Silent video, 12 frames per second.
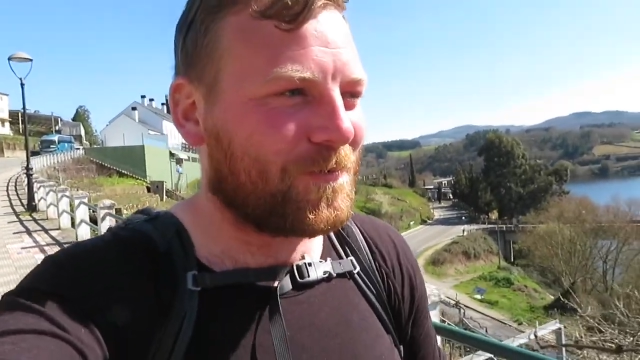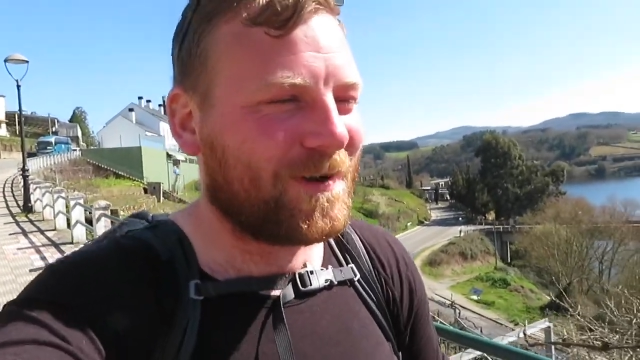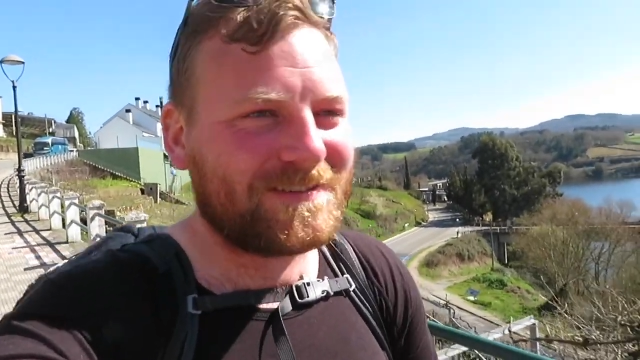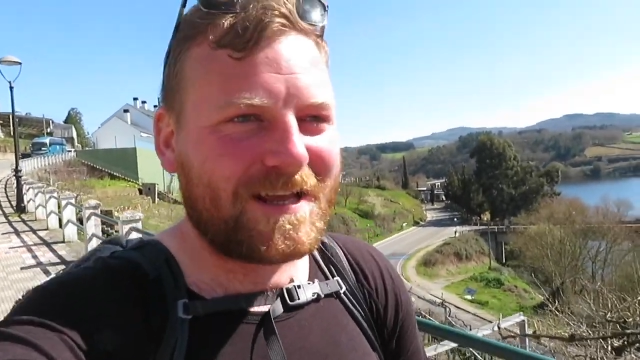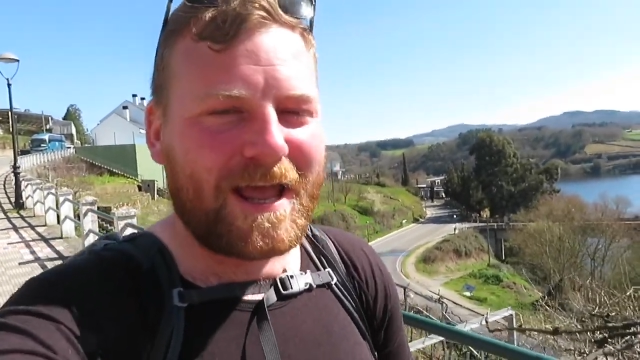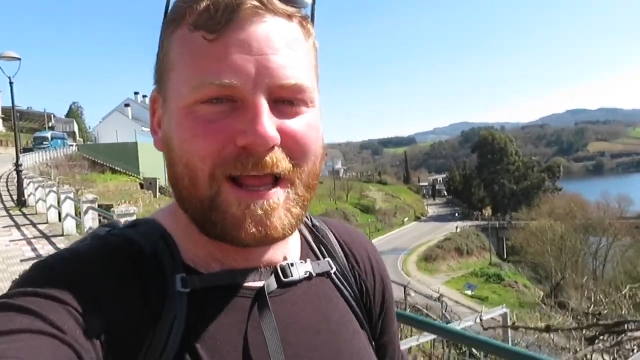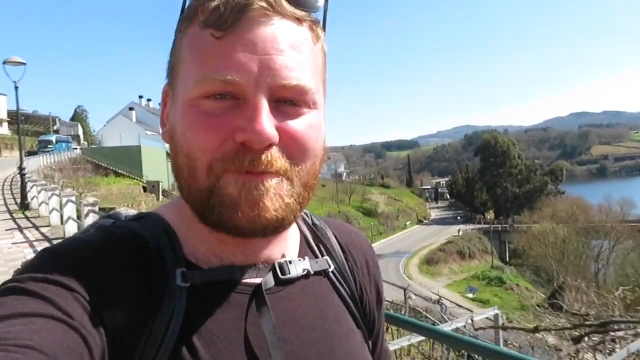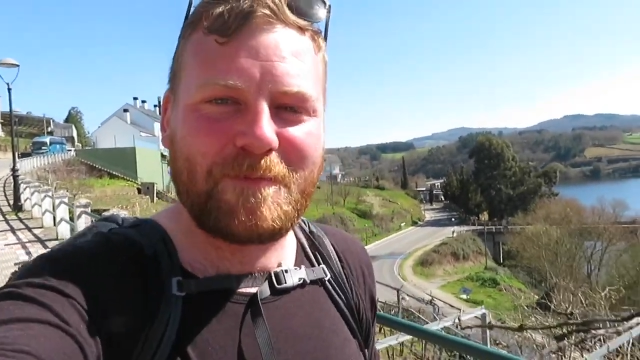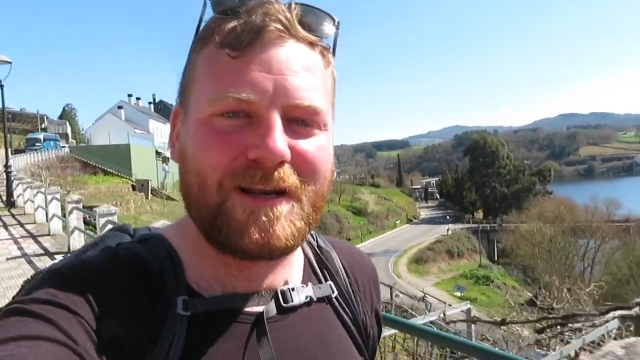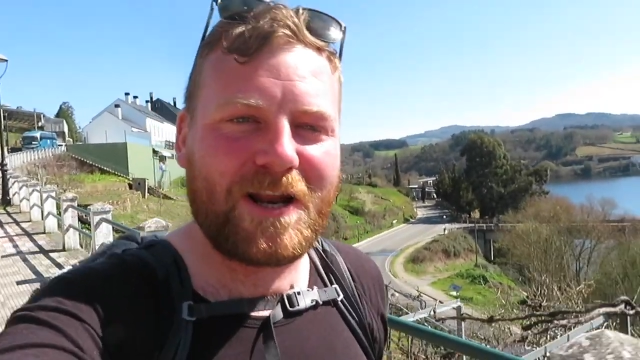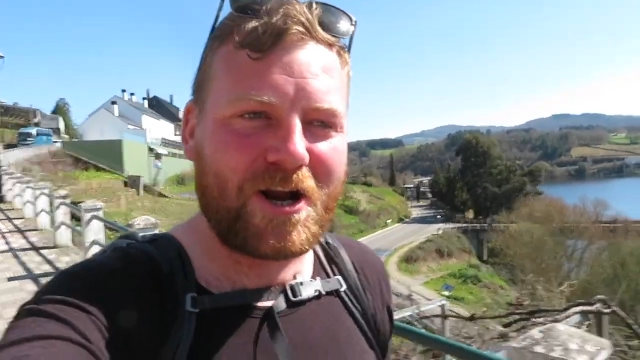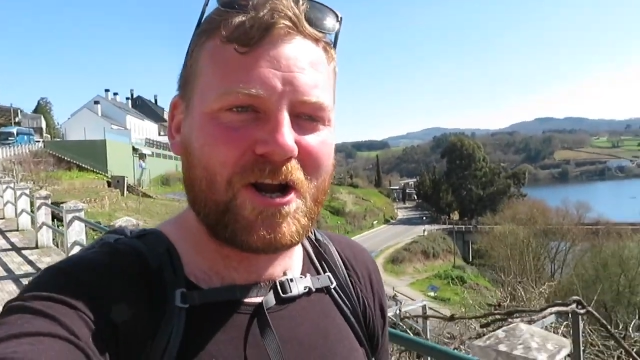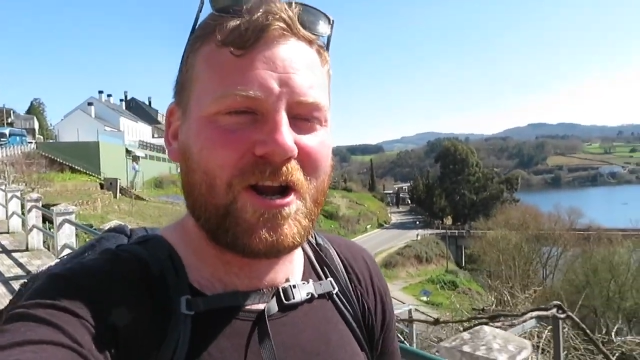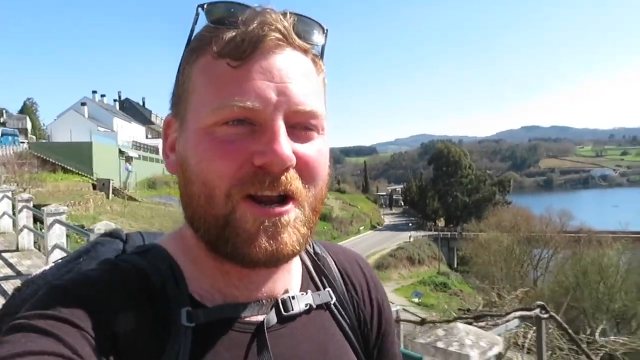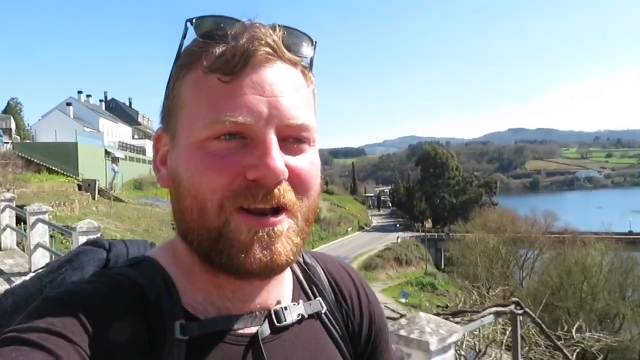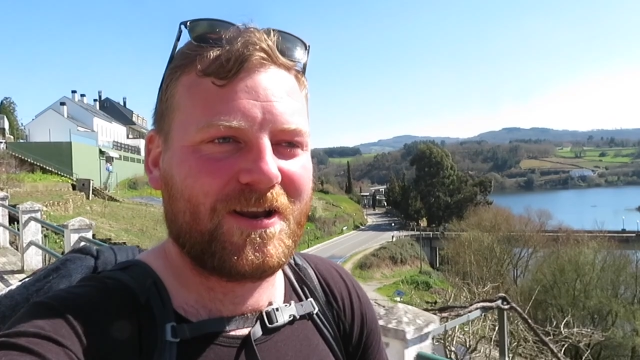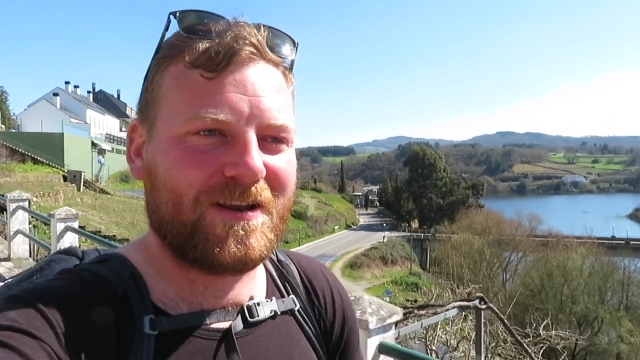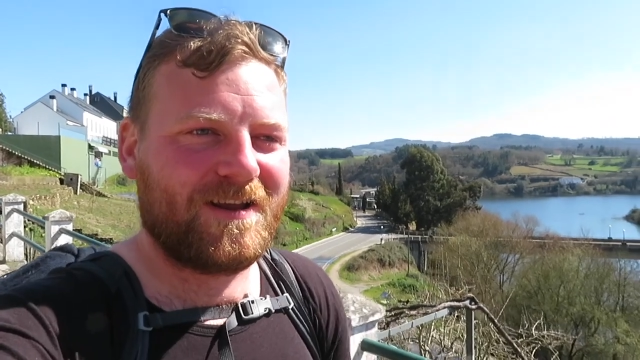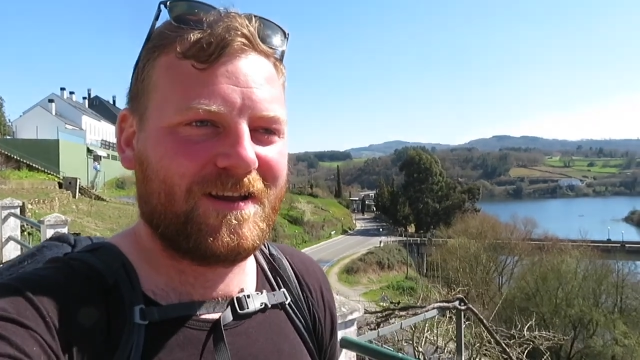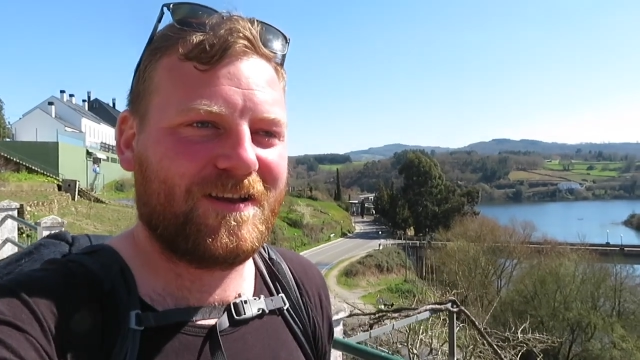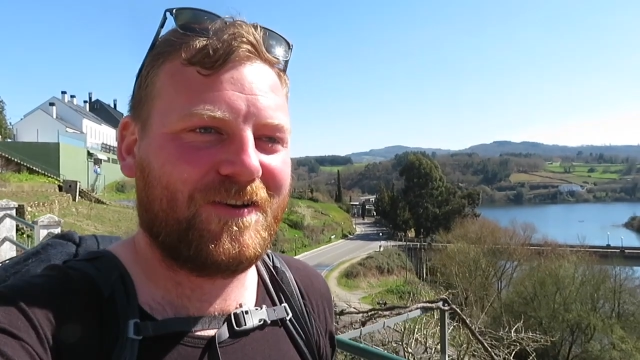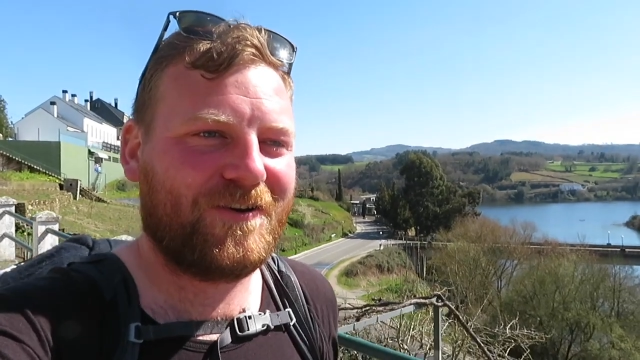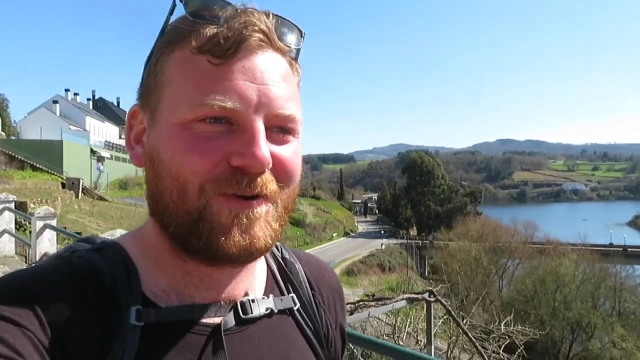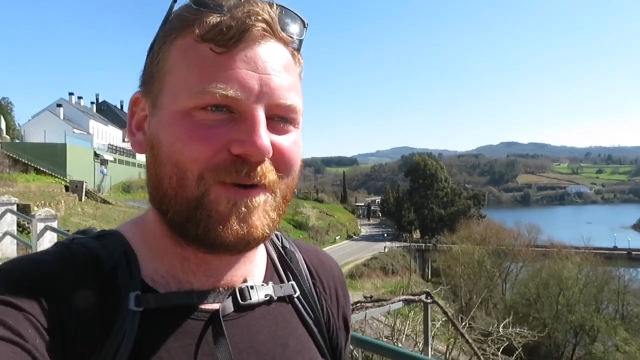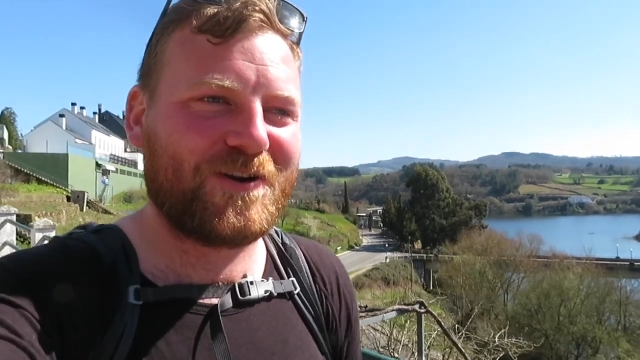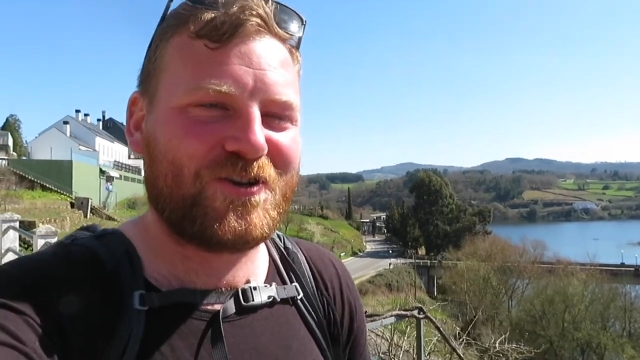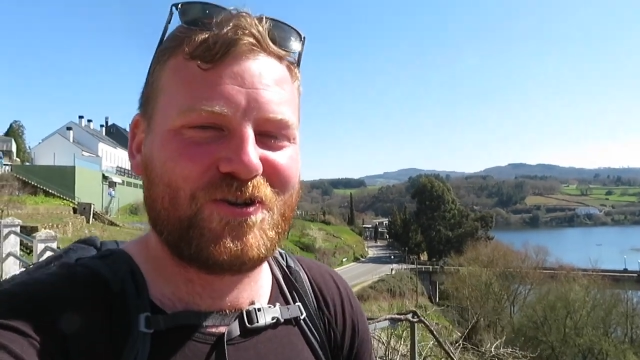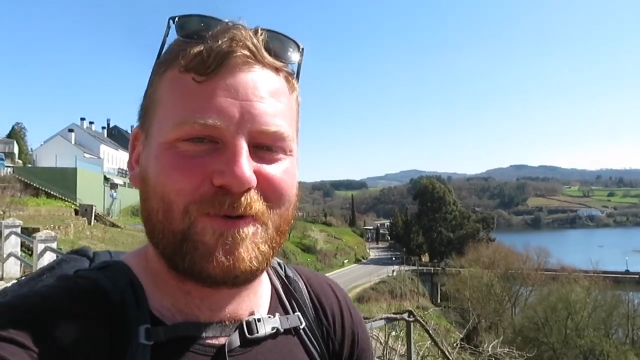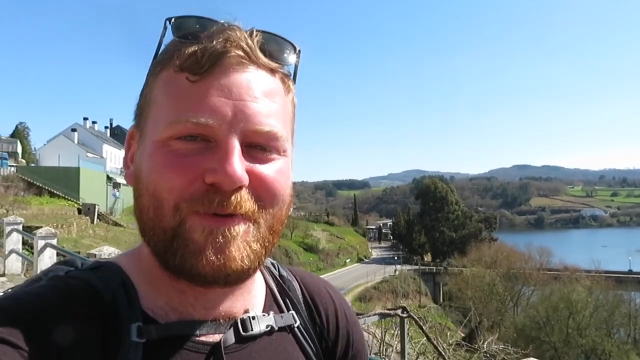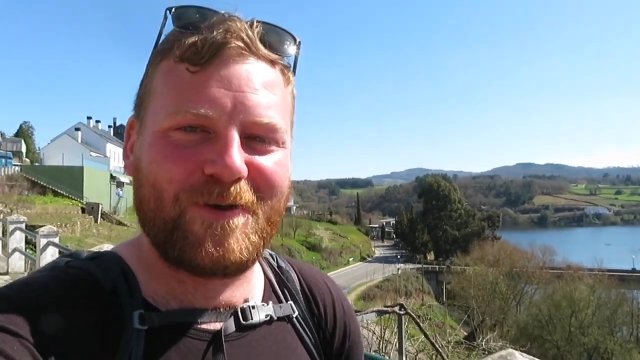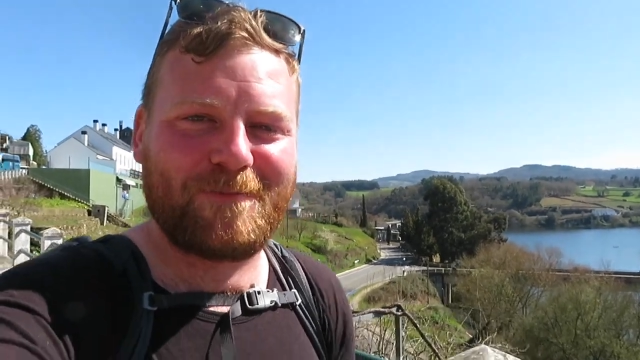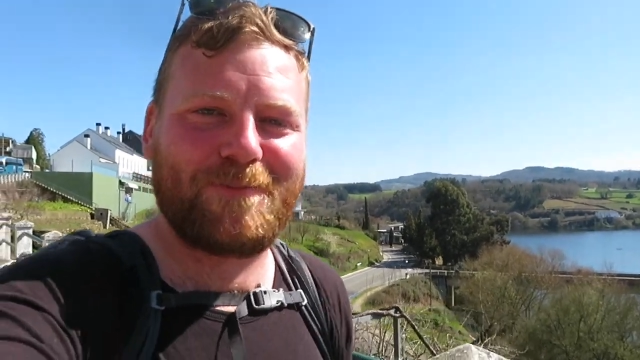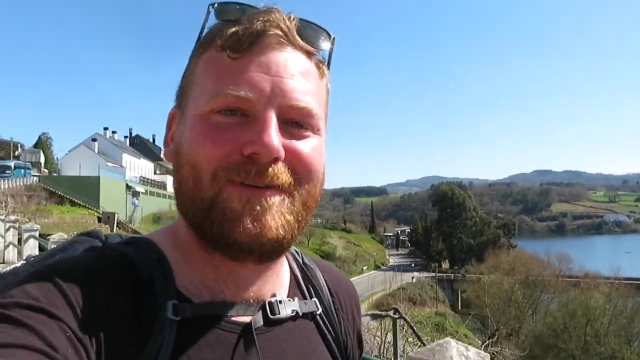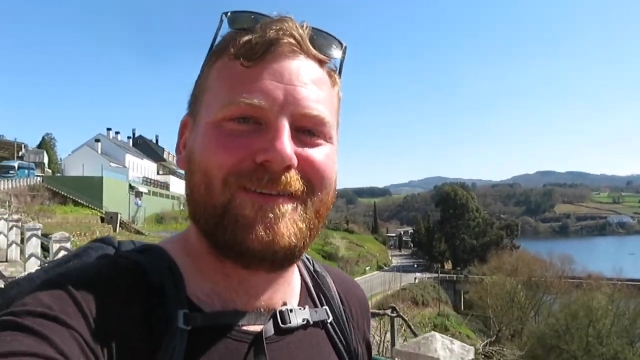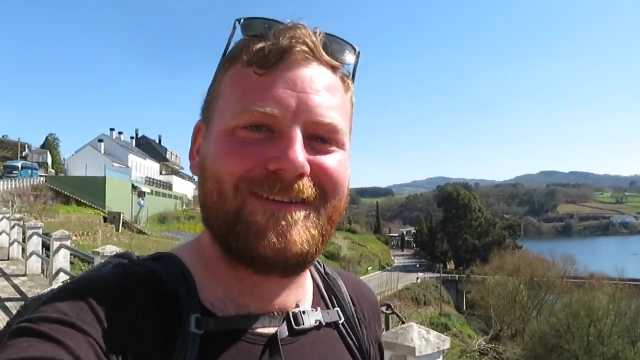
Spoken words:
want to help me learn, or they want to shut me up.